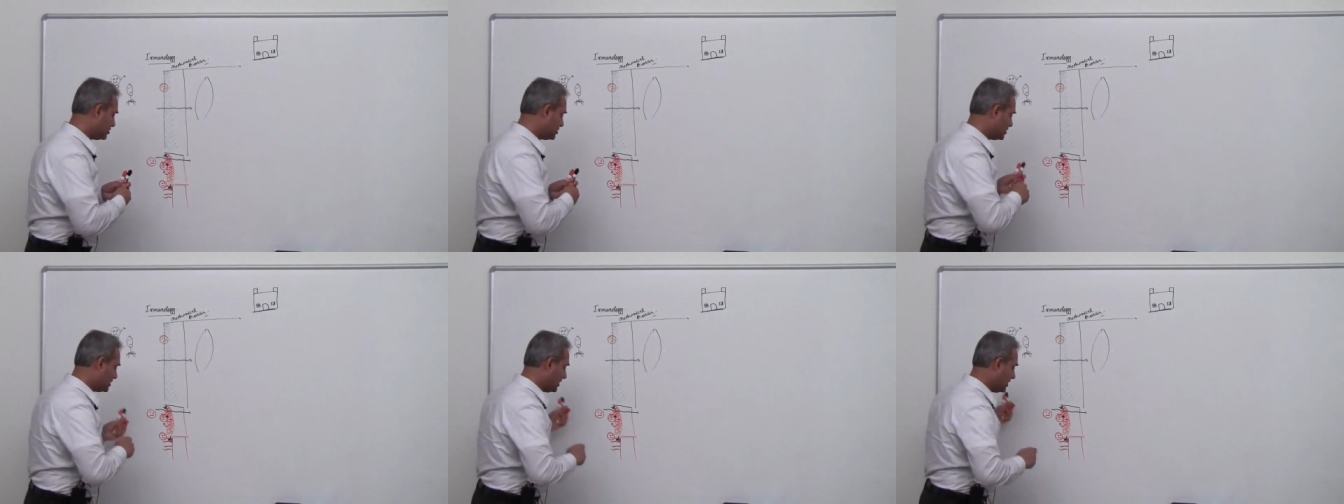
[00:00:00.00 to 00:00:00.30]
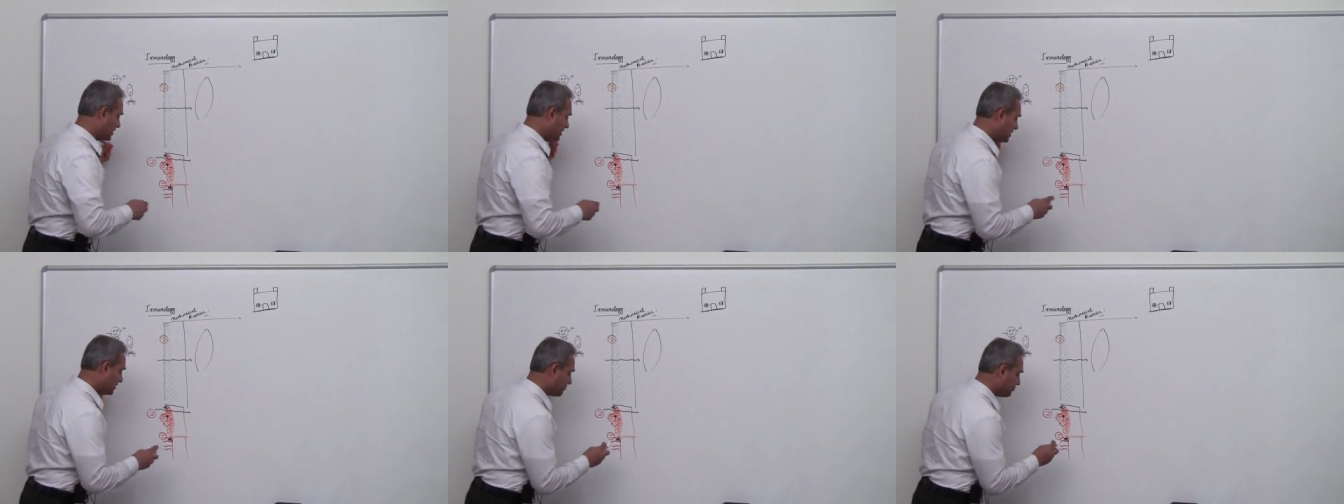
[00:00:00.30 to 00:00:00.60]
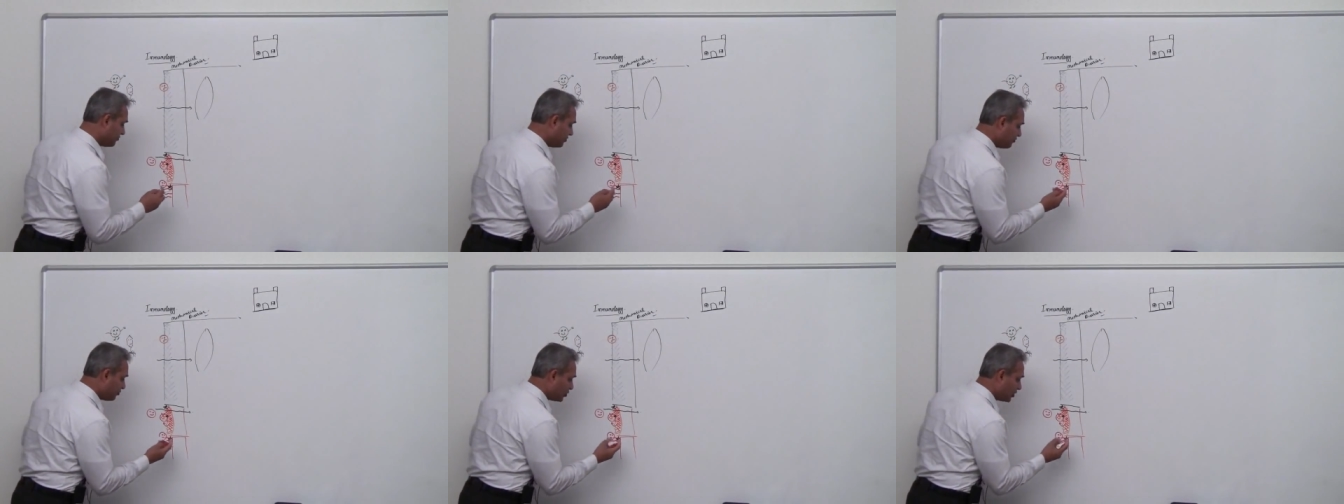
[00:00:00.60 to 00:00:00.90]
see
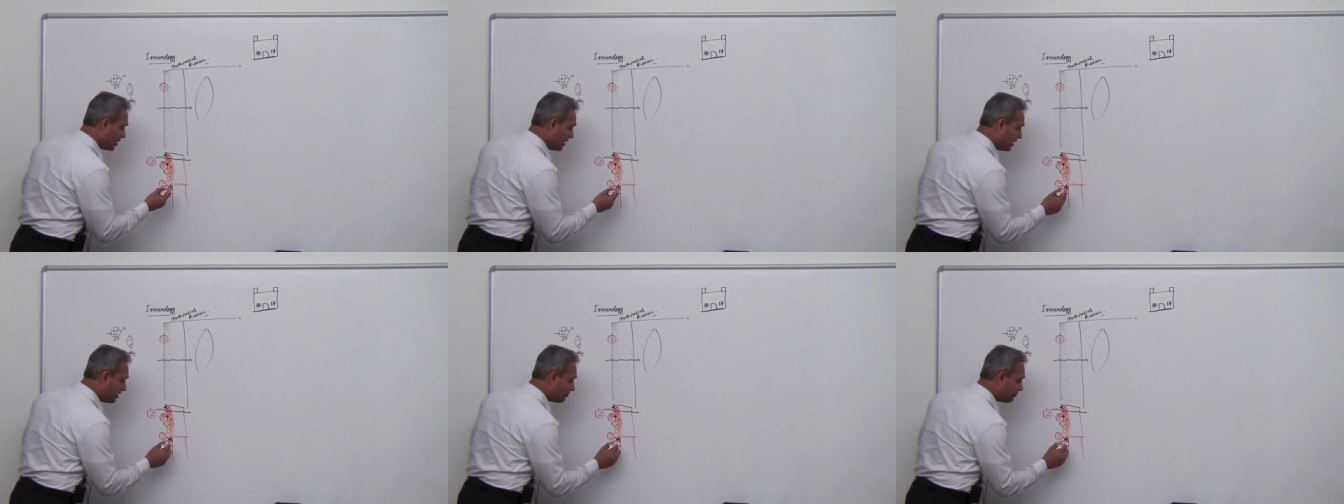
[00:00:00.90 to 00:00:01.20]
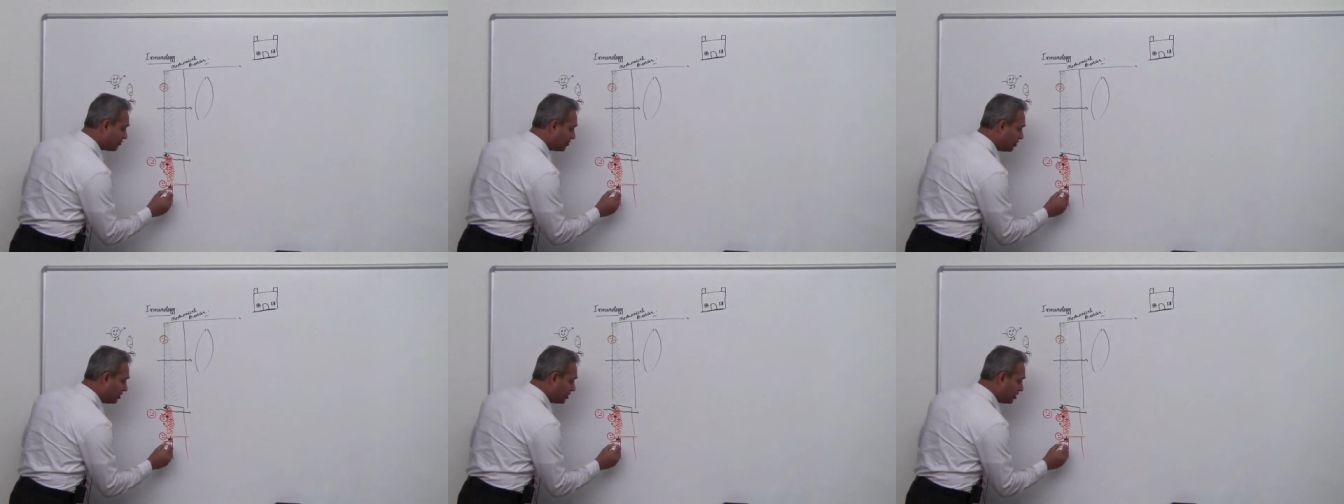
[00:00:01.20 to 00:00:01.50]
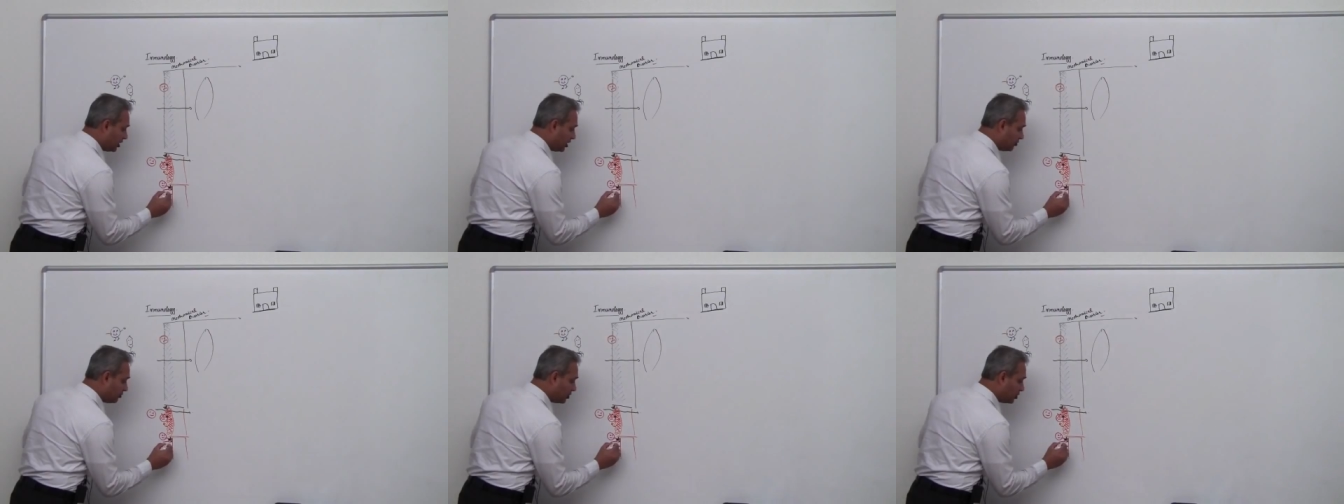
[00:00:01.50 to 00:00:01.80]
that we would have
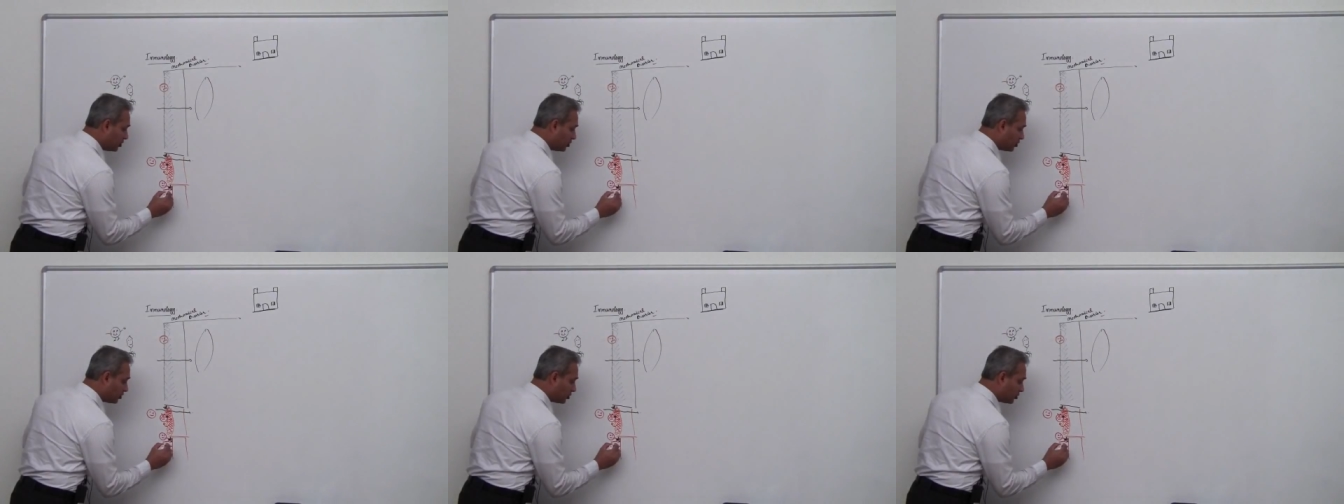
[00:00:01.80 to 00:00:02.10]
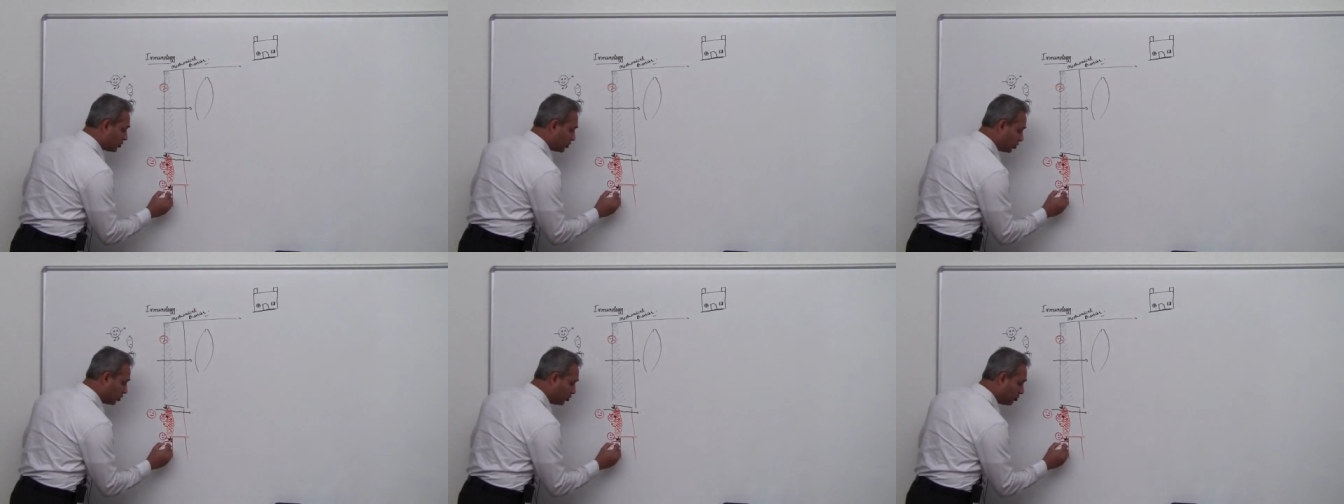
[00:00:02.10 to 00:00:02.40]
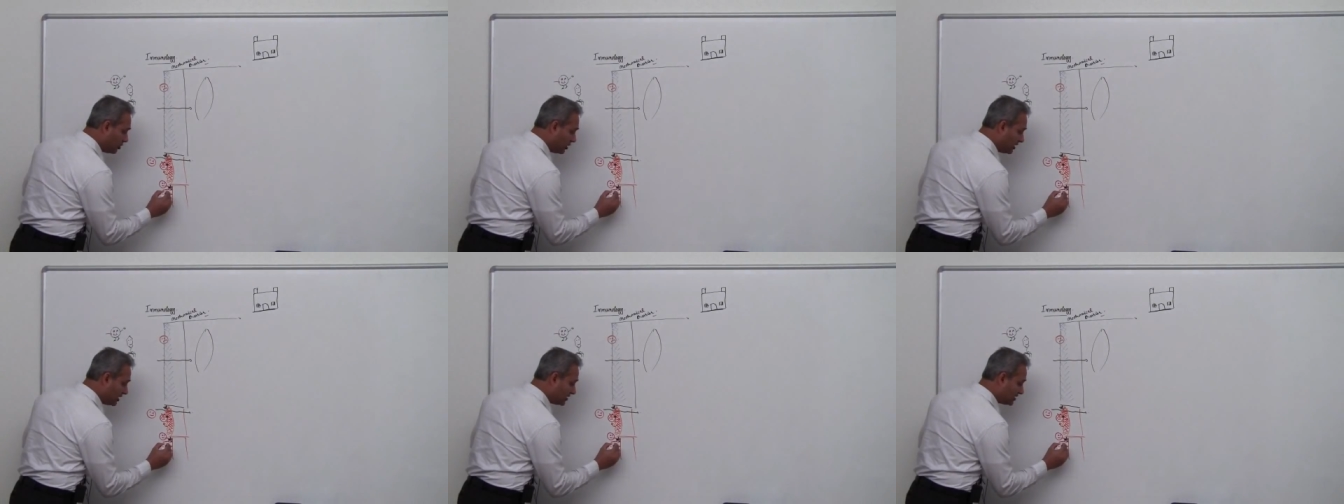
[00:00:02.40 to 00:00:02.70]

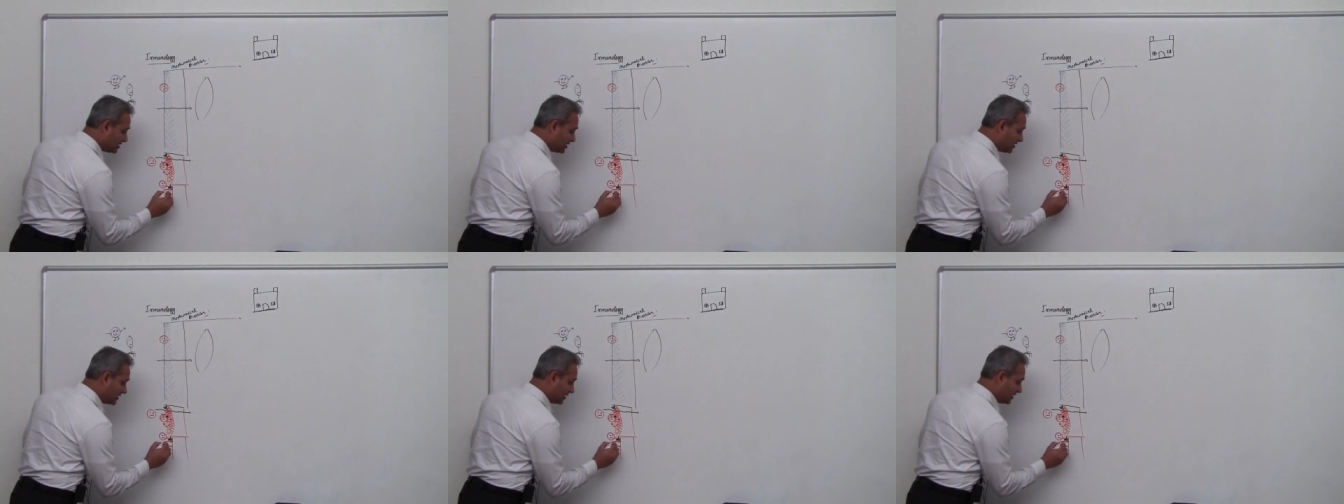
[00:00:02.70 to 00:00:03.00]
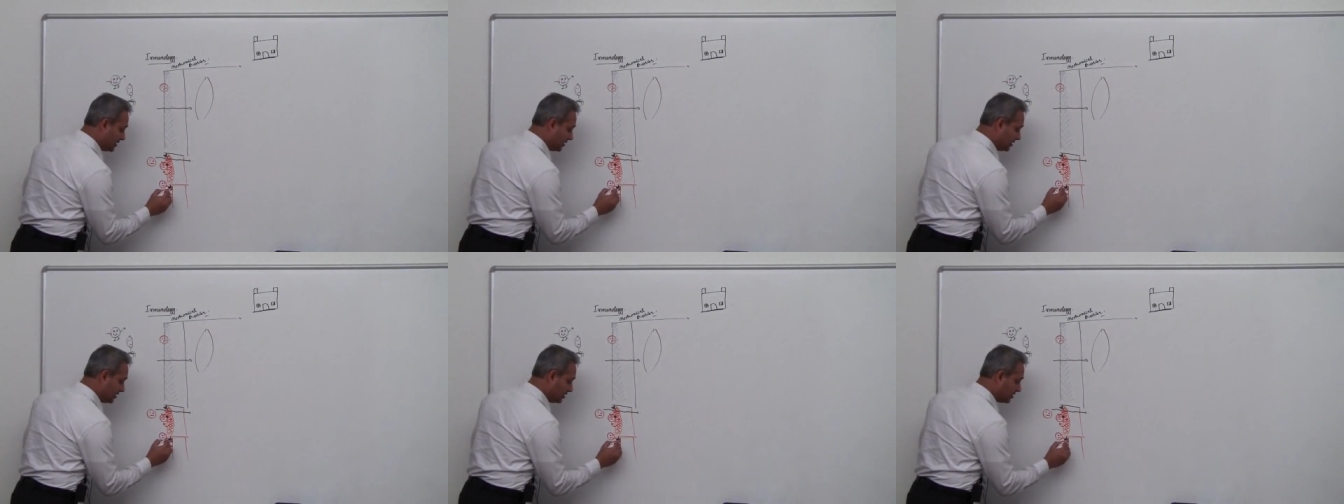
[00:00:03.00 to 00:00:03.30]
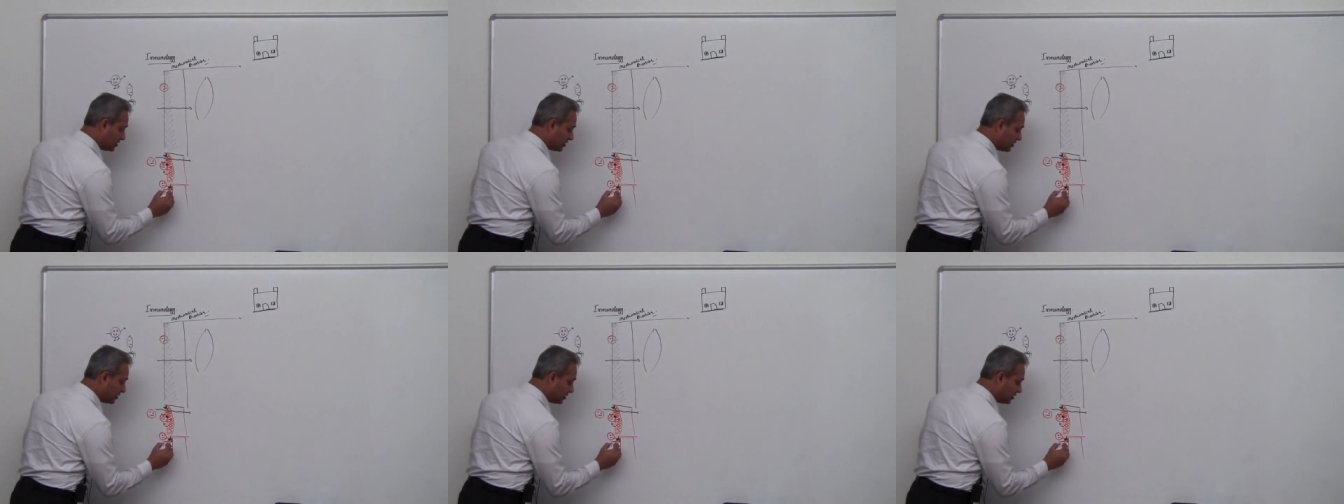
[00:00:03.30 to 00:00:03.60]
immunoglobulin sitting
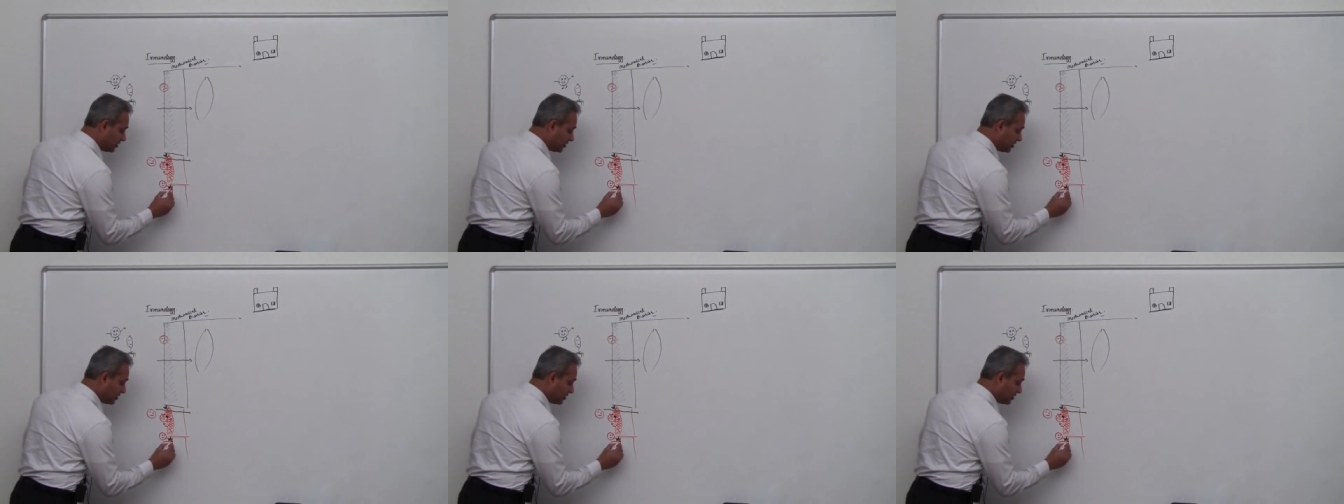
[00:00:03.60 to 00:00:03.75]
here.